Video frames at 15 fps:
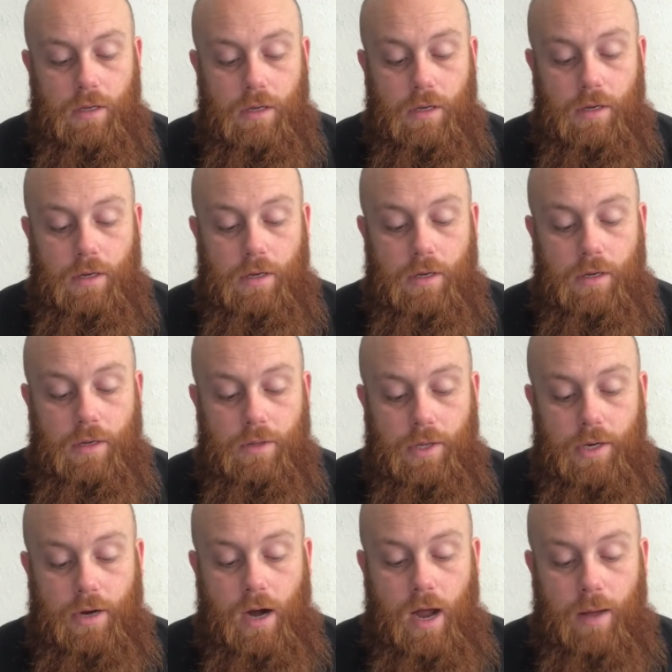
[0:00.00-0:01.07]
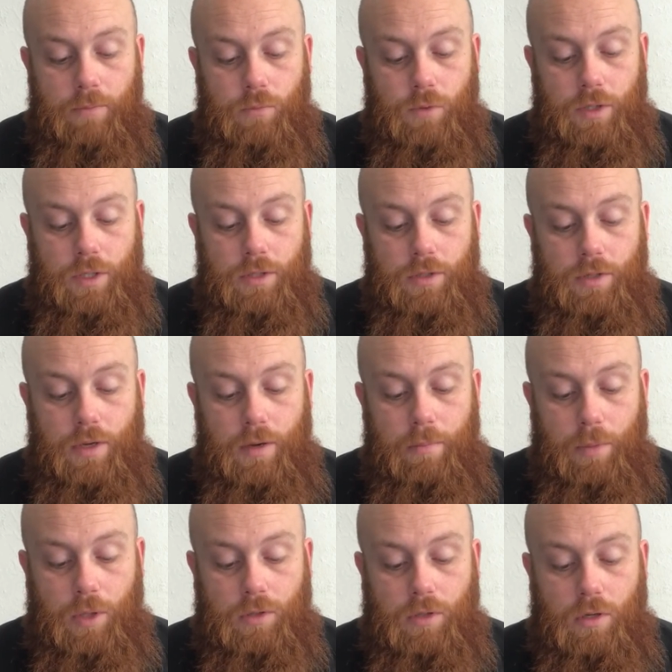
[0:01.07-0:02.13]
They are armed with
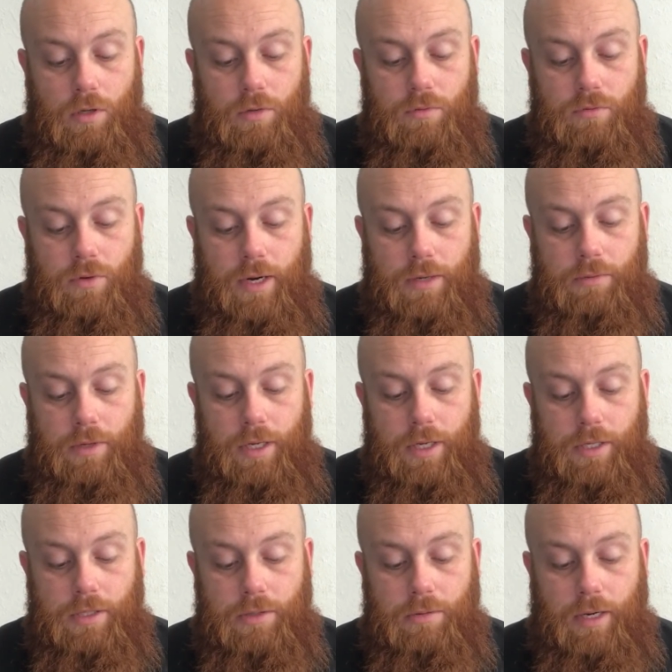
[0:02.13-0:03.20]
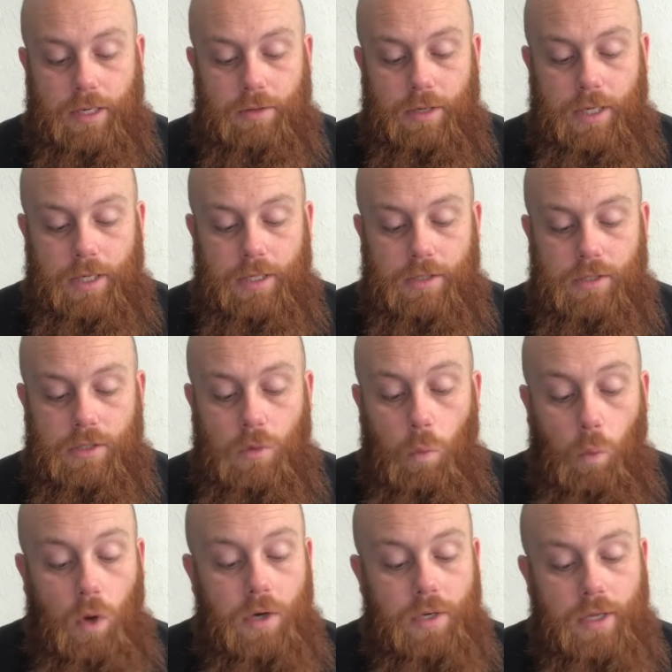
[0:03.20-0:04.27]
bolt gun, frag grenades, crack grenades.
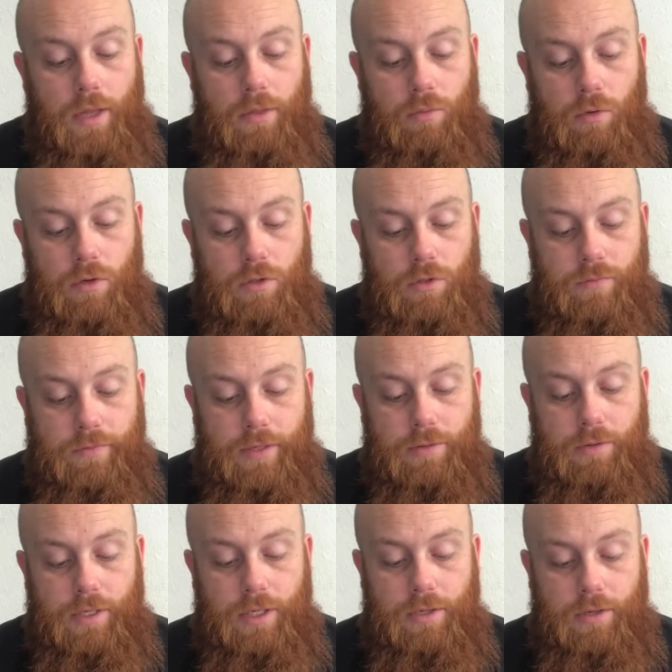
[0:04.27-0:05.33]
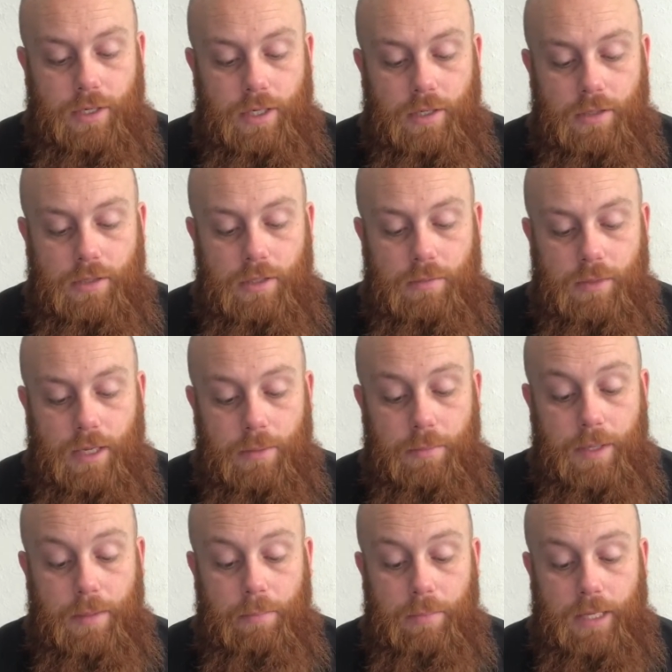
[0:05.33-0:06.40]
One Deathwatch veteran in your kill team can
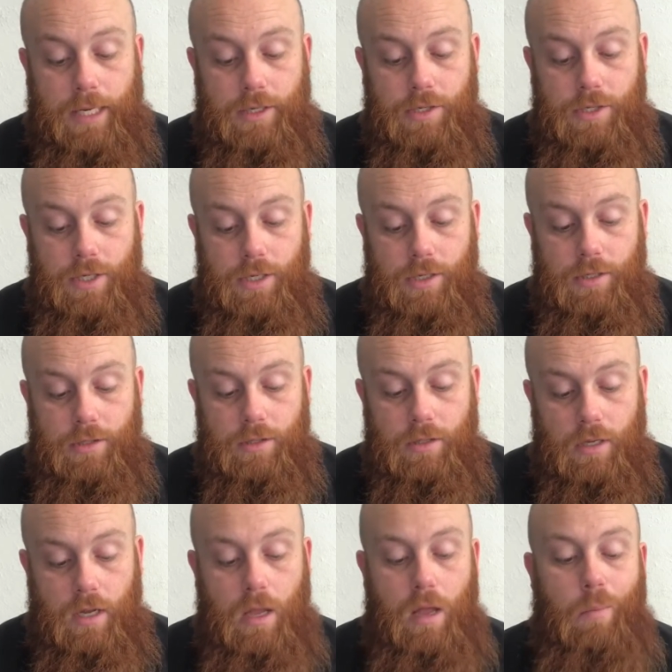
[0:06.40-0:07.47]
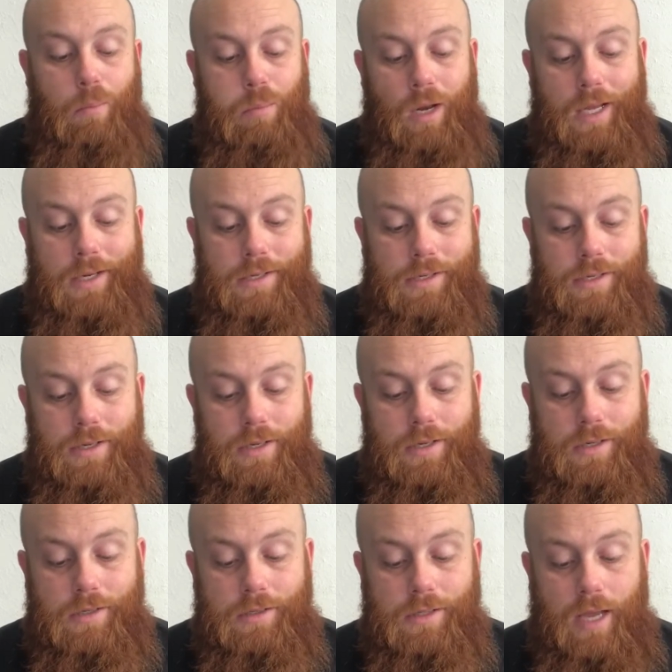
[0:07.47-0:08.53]
be a black shield. Black
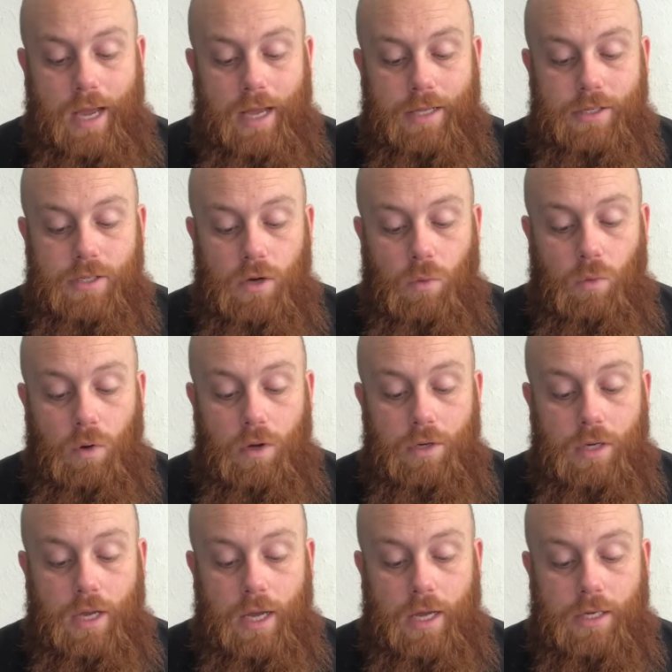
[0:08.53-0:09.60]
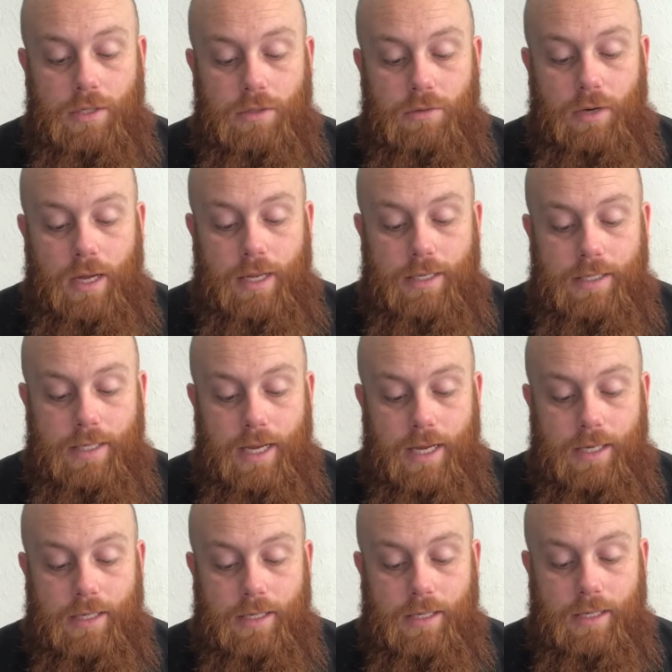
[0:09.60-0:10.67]
shields has 1 extra
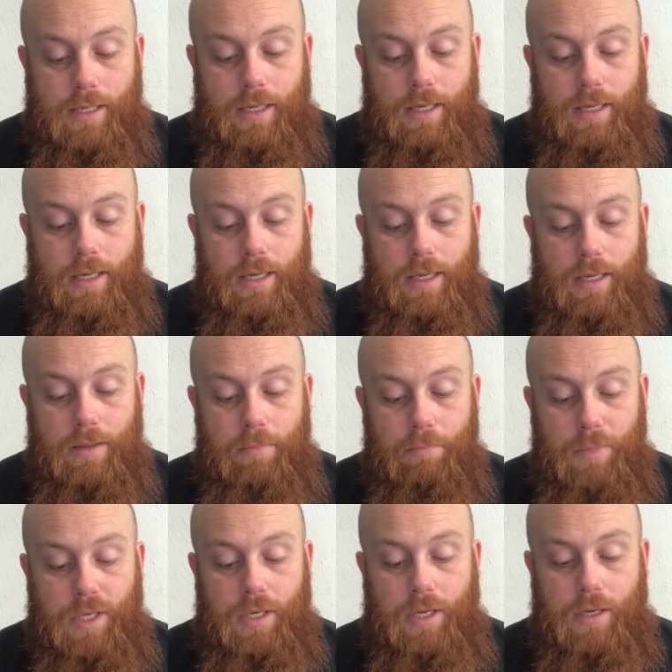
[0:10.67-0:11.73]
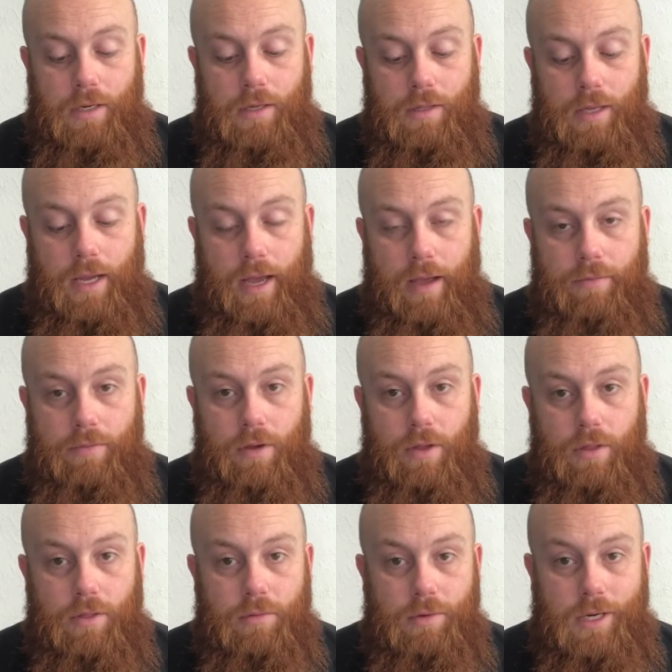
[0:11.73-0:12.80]
attack, meaning they have
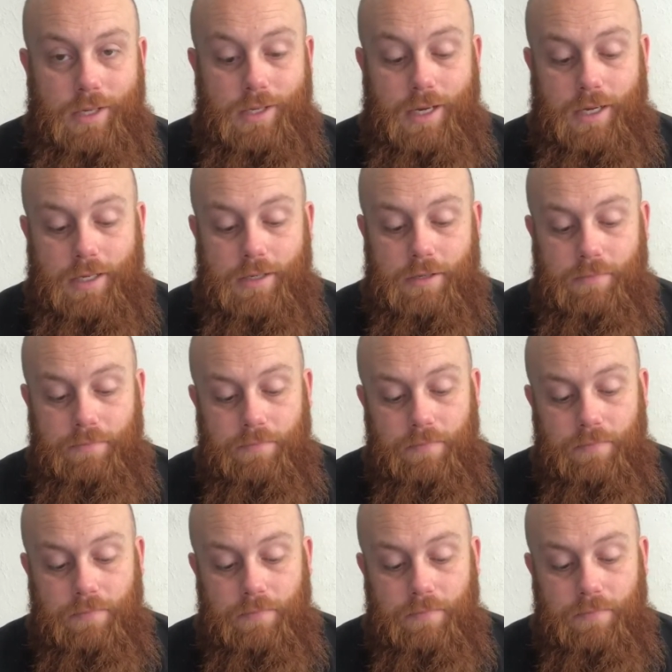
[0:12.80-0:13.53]
3 attacks.